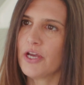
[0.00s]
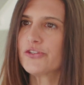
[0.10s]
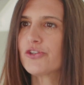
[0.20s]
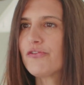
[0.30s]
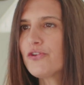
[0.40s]

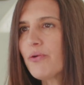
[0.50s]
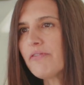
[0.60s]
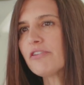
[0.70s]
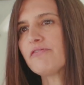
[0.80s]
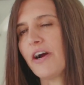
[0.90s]
So if you
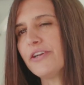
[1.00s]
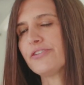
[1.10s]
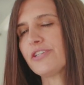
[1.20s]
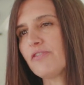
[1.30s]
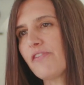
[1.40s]
ever find
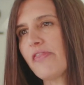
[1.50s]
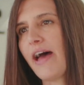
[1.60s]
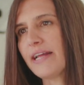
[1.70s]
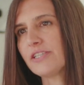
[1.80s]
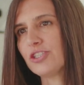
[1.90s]
yourself in
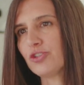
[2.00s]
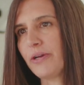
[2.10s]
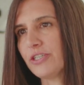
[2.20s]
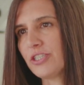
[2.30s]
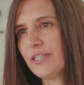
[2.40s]
that
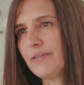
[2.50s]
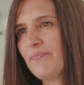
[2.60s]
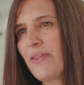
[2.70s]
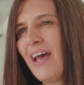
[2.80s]
situation,